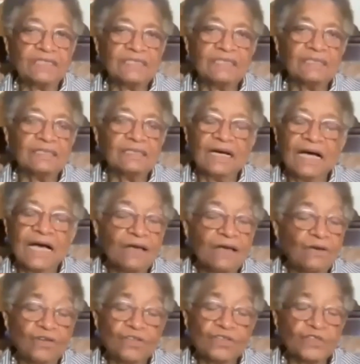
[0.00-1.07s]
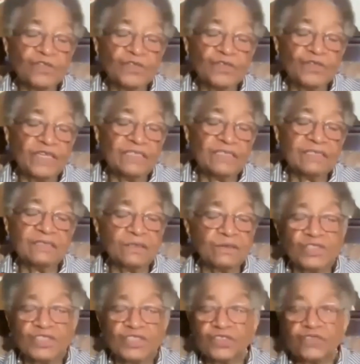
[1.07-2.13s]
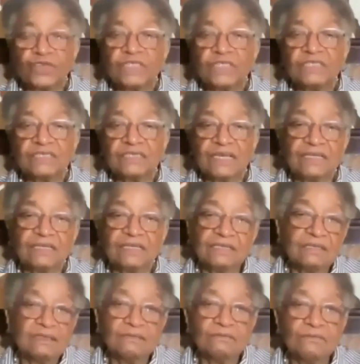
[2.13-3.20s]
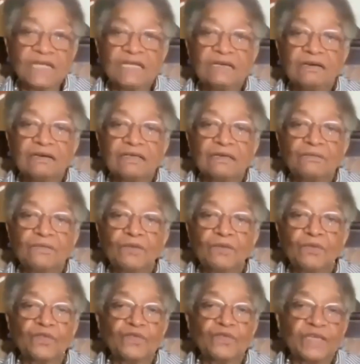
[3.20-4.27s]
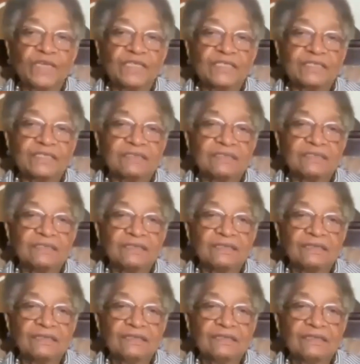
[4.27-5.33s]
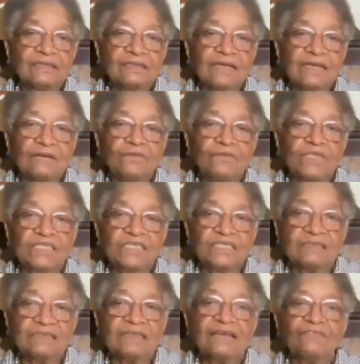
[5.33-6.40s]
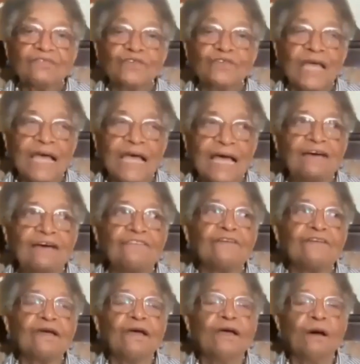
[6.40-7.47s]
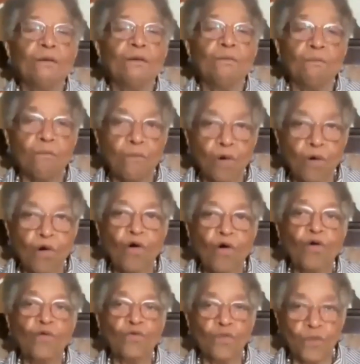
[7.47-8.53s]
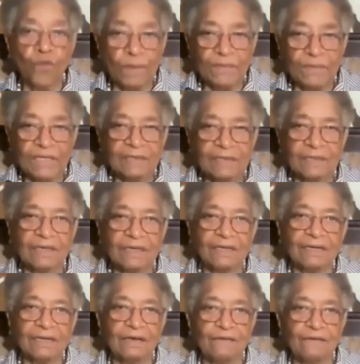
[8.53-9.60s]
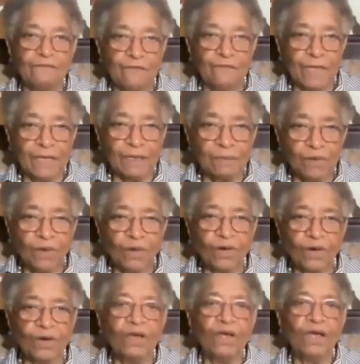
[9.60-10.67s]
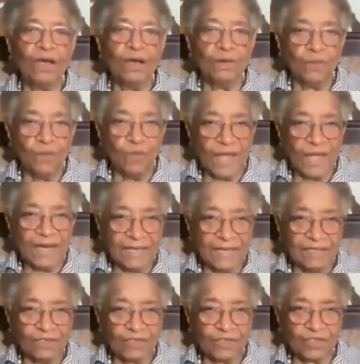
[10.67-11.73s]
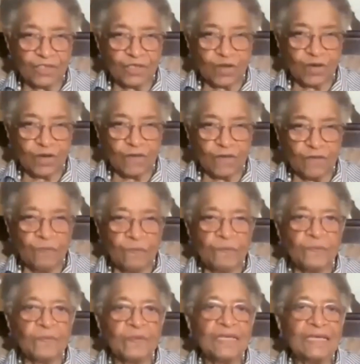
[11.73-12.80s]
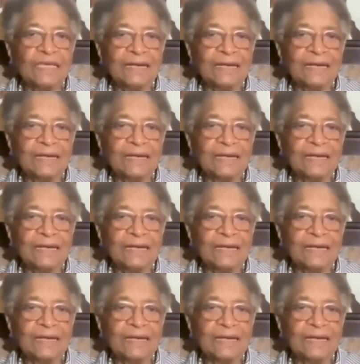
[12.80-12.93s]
But I also face the restraints that many other people face, that we still have to have more women available, ready to serve